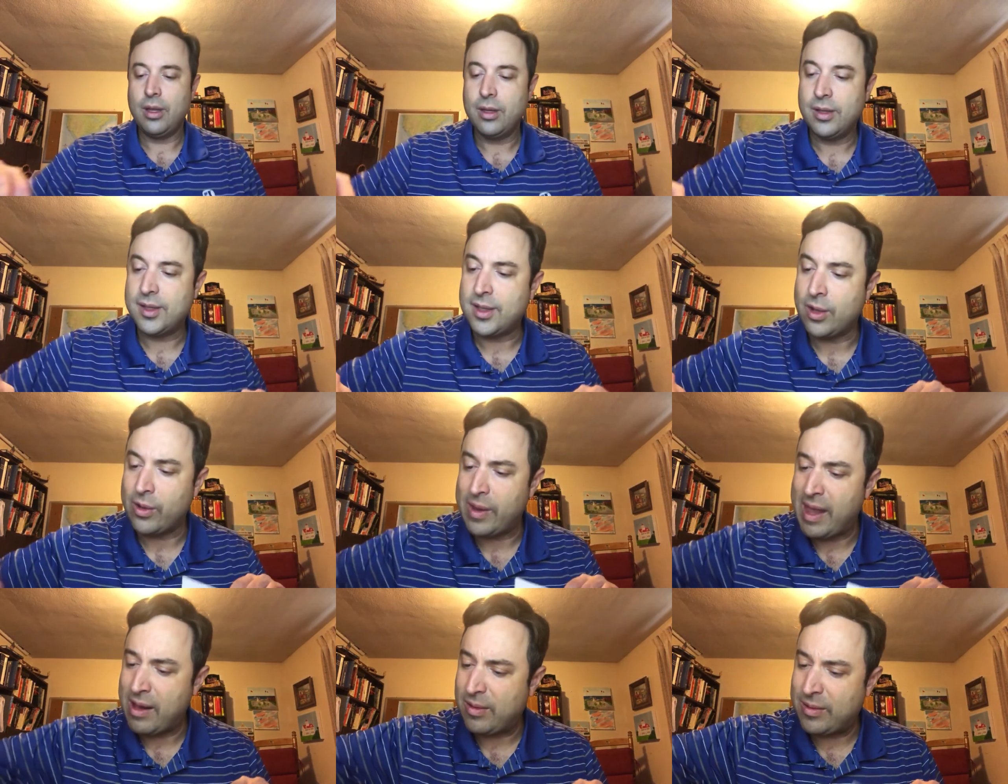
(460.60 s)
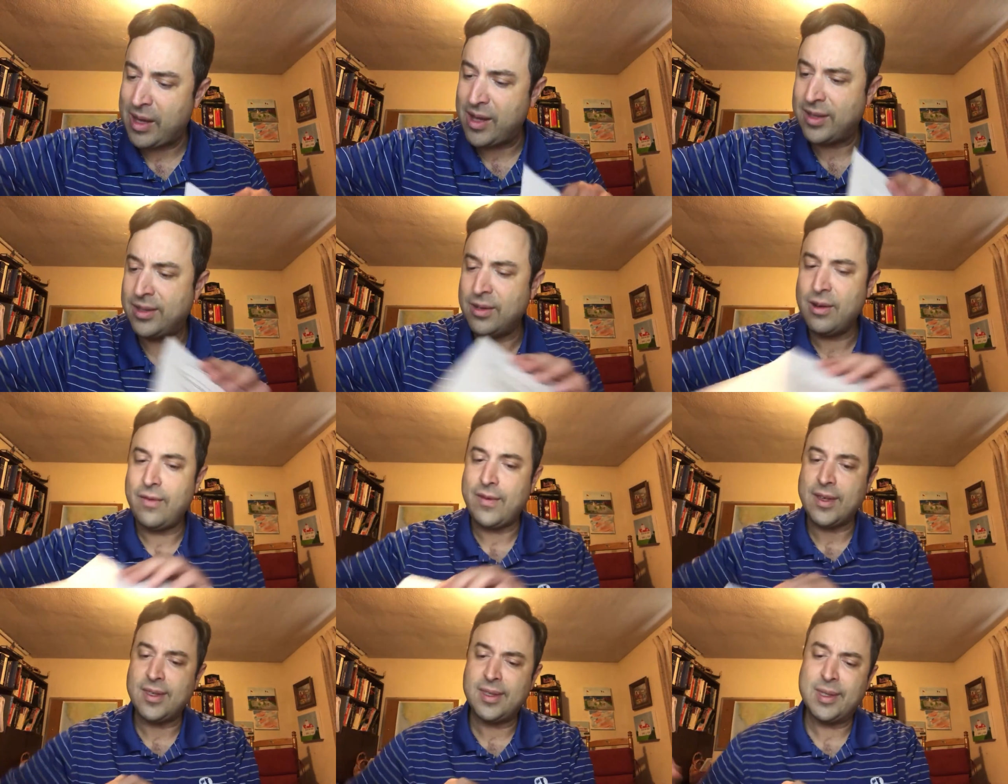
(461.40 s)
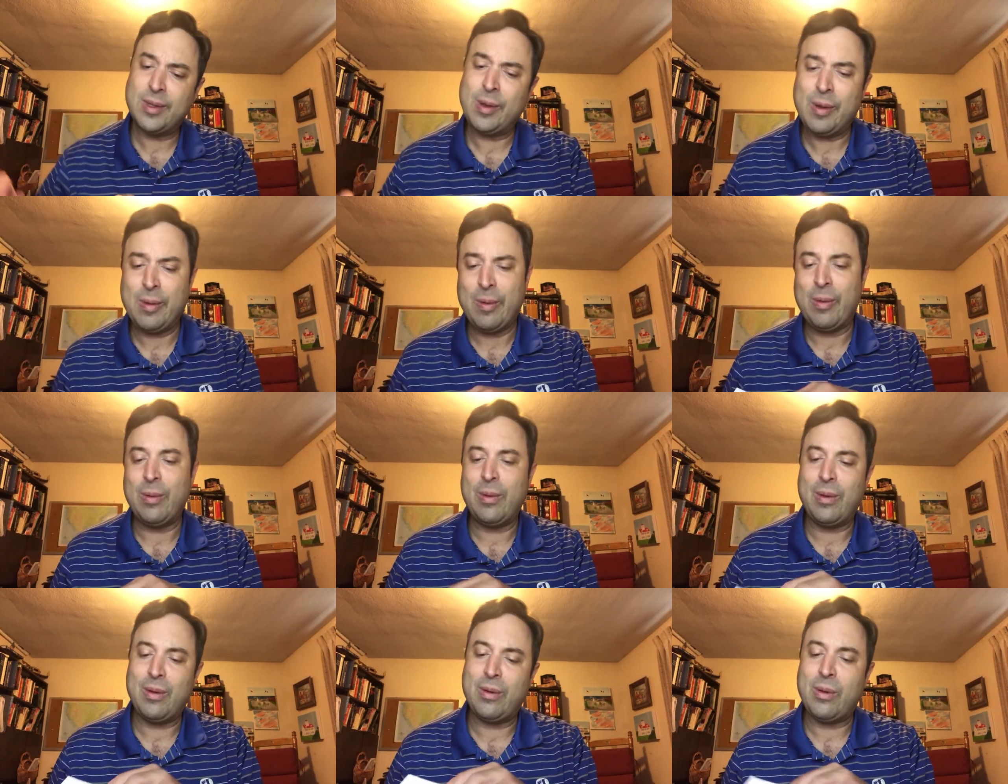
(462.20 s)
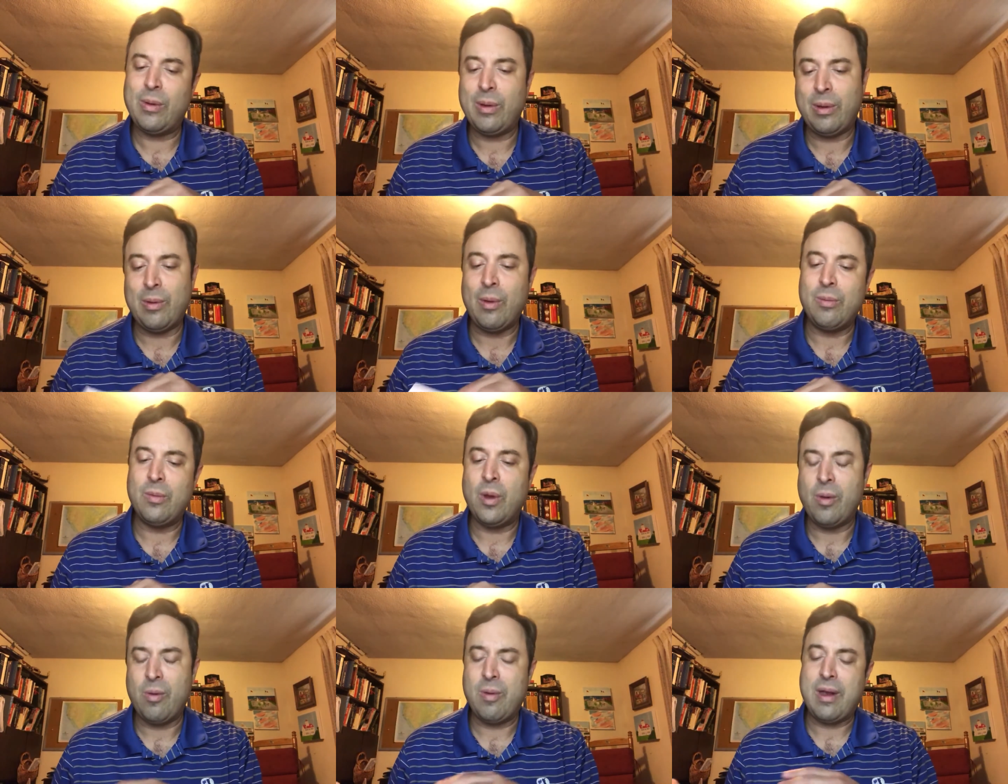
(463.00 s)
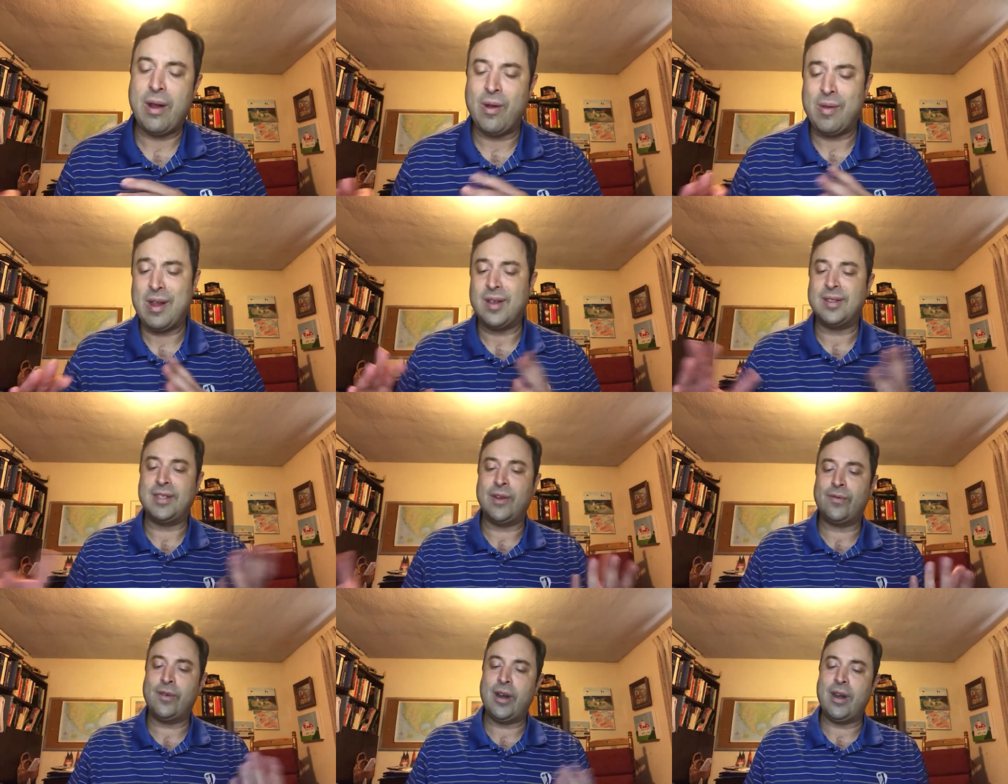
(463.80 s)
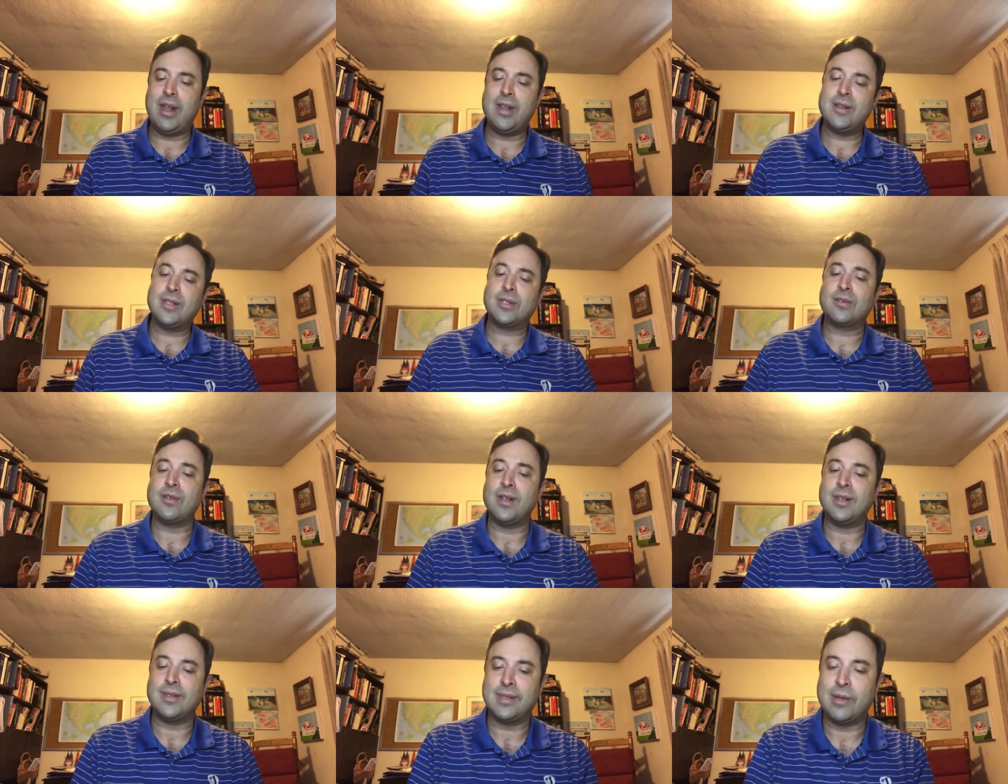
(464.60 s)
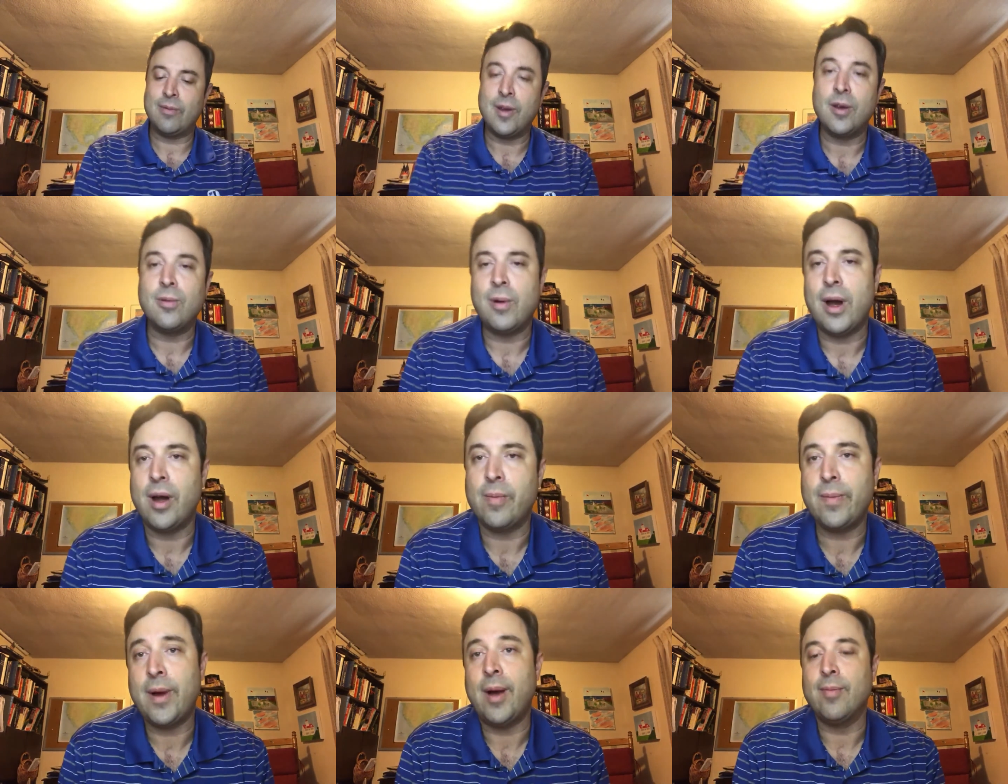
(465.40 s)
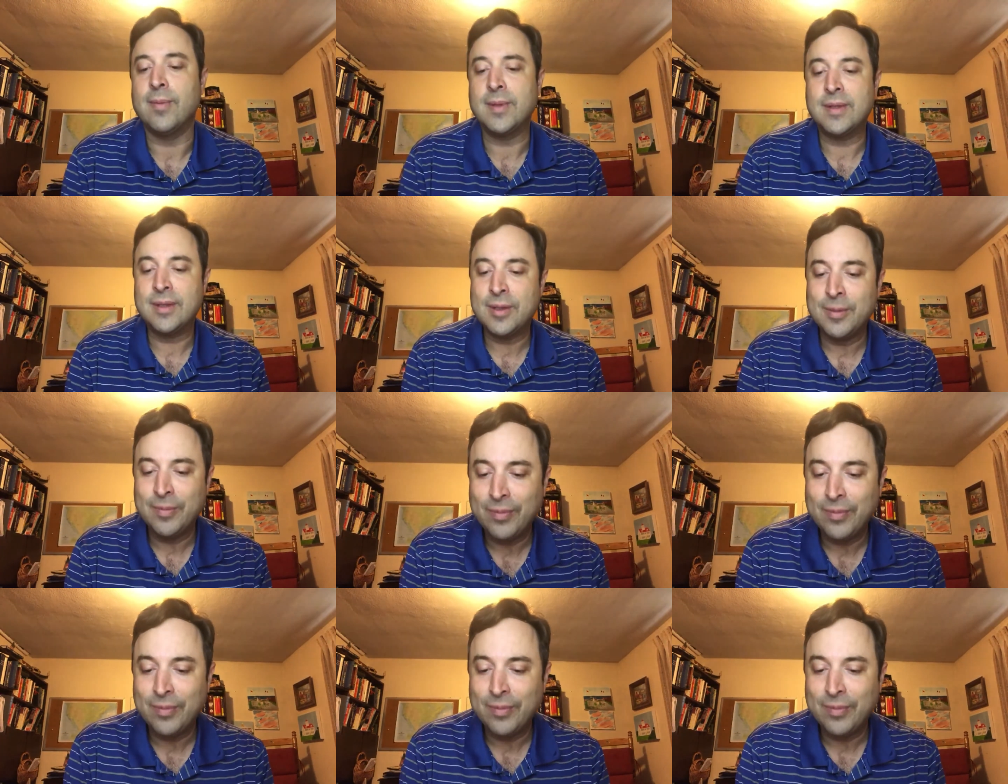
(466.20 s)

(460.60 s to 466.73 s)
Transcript: So they service these different industries that require pumps.